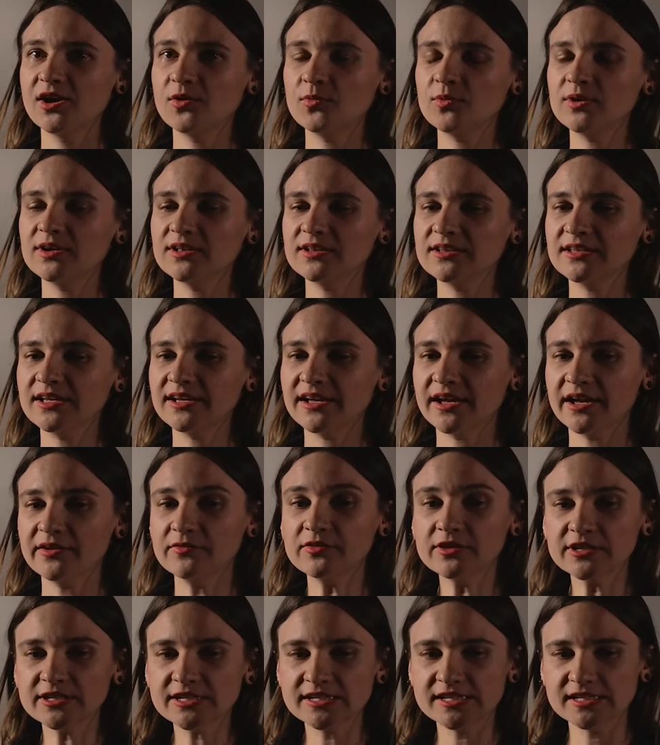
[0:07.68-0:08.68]
Well,
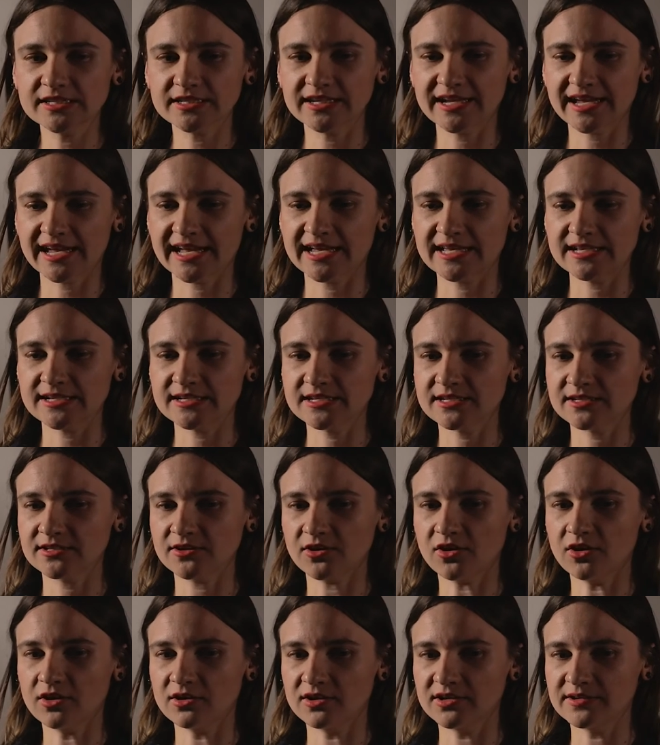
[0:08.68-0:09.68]
I've looked at
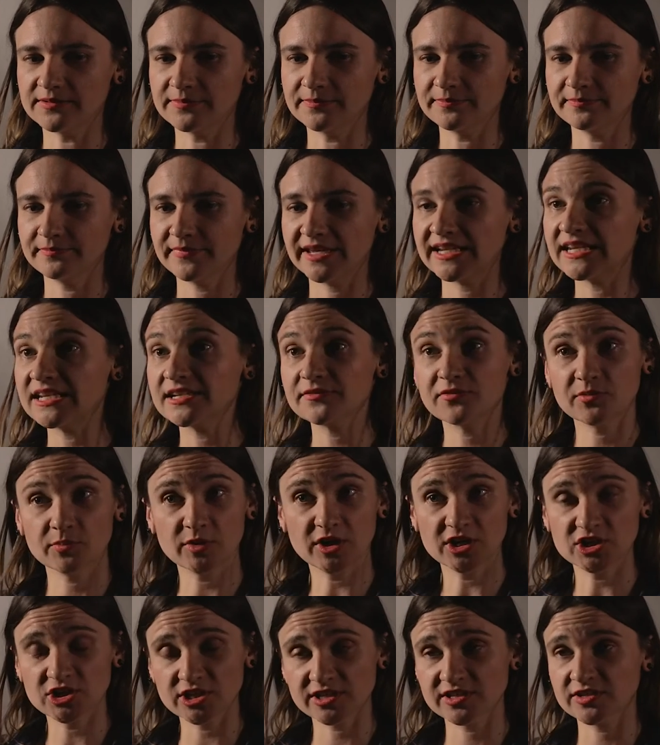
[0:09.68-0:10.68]
many different
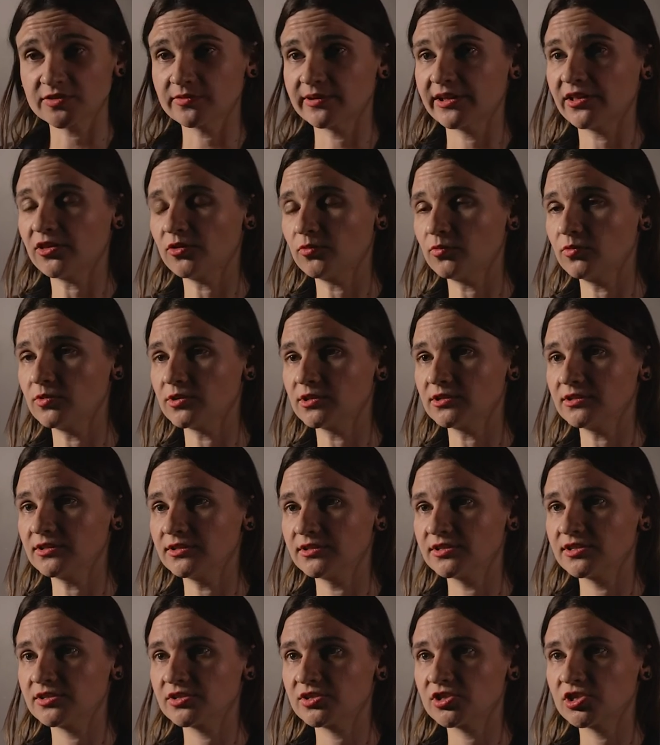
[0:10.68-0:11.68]
projects around the
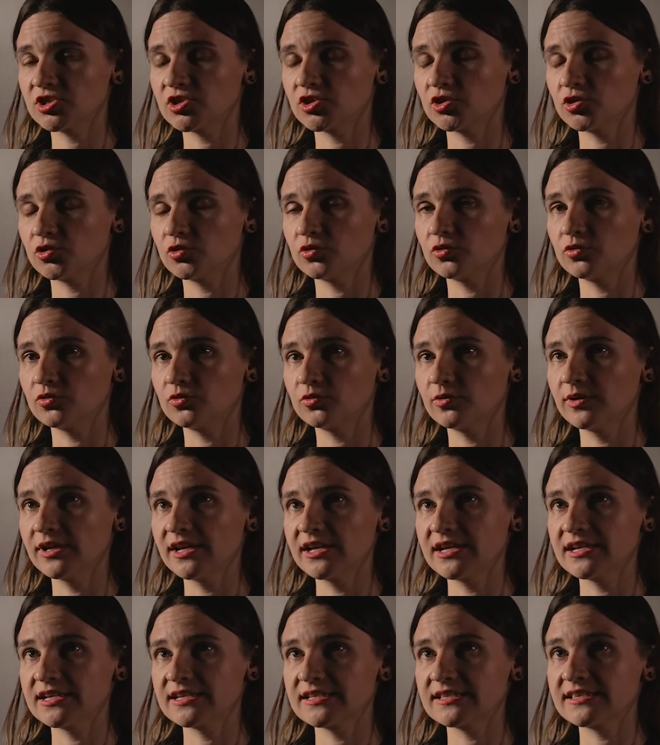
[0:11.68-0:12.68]
world to
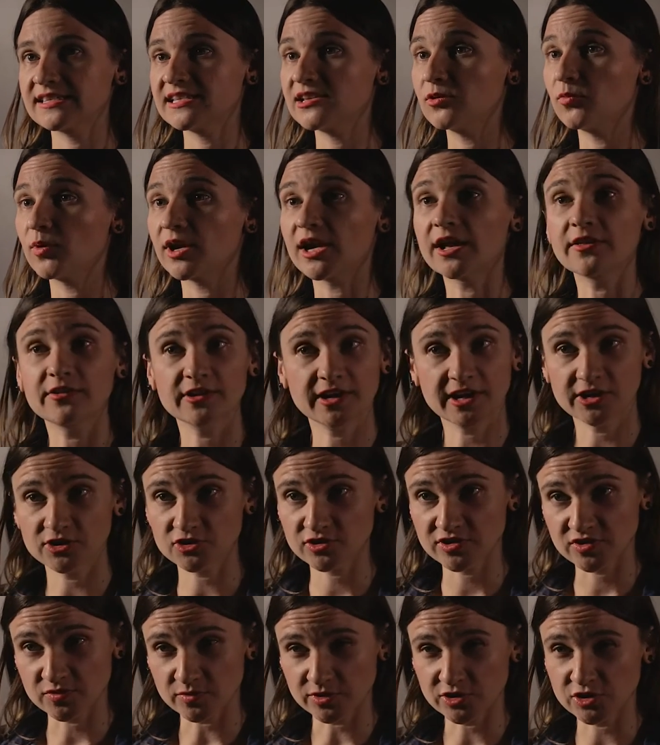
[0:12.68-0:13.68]
see what other
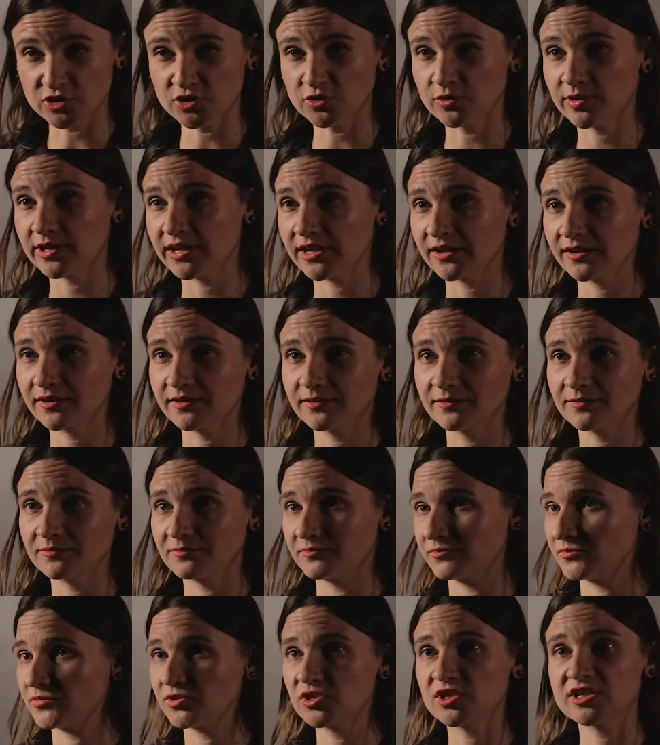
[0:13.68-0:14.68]
countries were doing
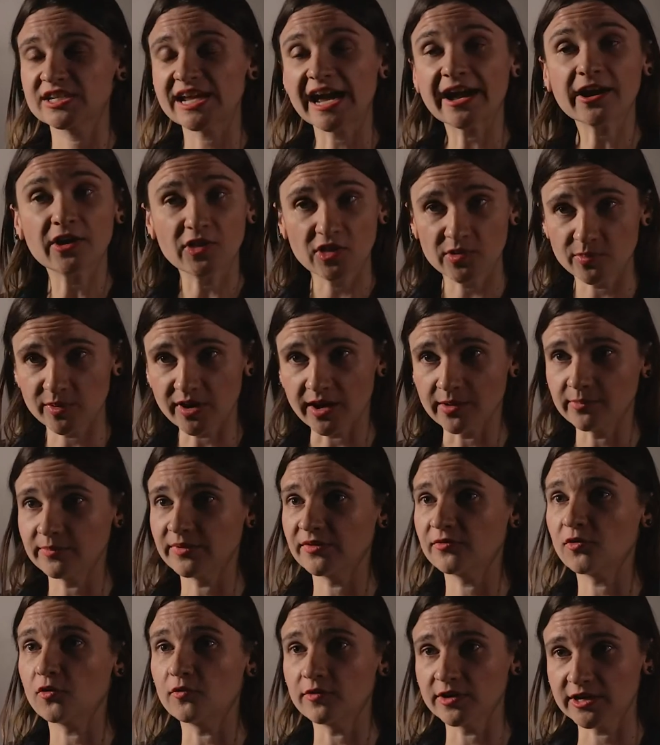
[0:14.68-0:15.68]
to tackle the problem
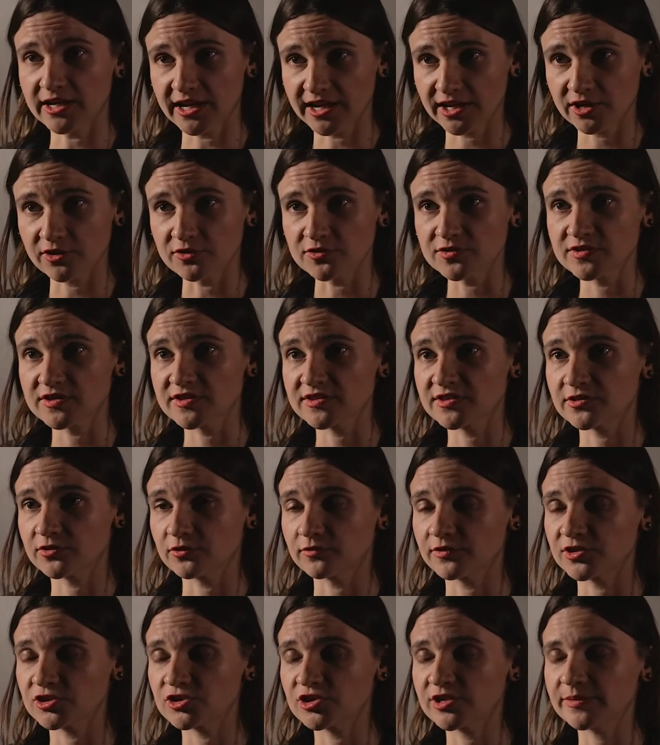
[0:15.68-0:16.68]
of overdiagnosis and
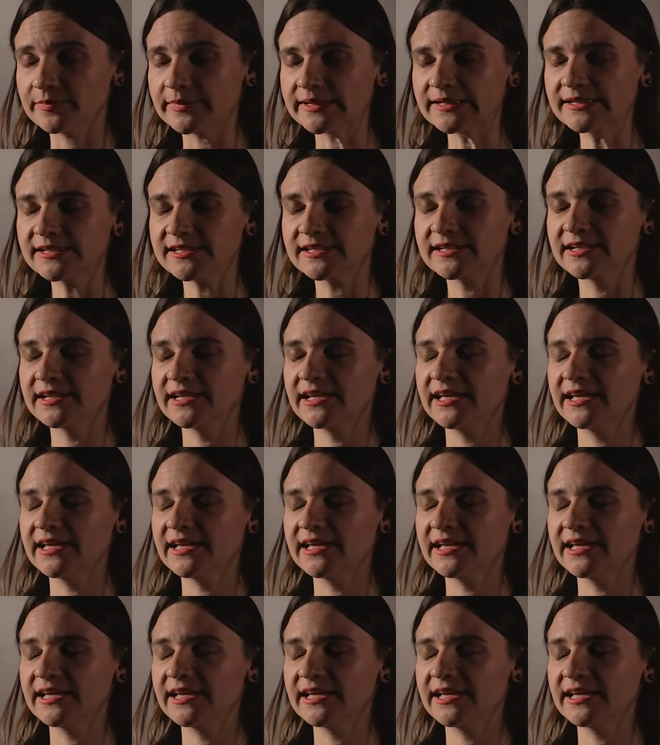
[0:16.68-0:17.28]
overtreatment.